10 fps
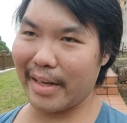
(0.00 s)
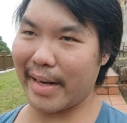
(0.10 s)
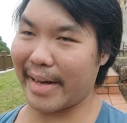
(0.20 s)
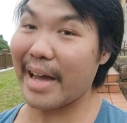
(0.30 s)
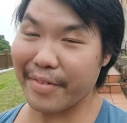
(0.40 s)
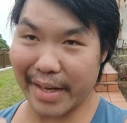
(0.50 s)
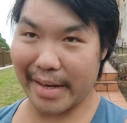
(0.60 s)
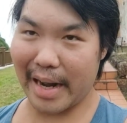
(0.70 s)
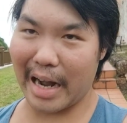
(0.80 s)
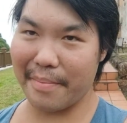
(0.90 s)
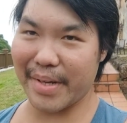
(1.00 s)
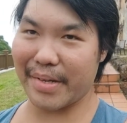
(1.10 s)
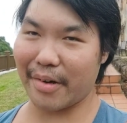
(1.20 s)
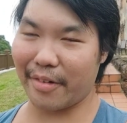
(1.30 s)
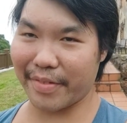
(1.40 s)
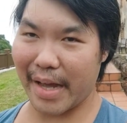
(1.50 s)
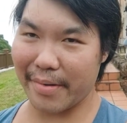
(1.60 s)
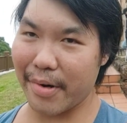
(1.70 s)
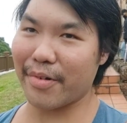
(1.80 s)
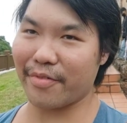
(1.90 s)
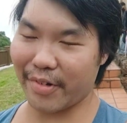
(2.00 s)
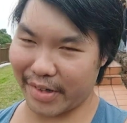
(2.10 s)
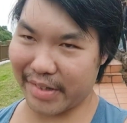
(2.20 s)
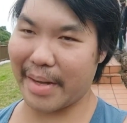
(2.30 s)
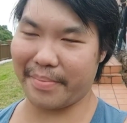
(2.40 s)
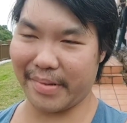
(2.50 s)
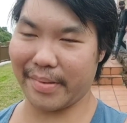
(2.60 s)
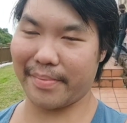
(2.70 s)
like having an army of their own, for example.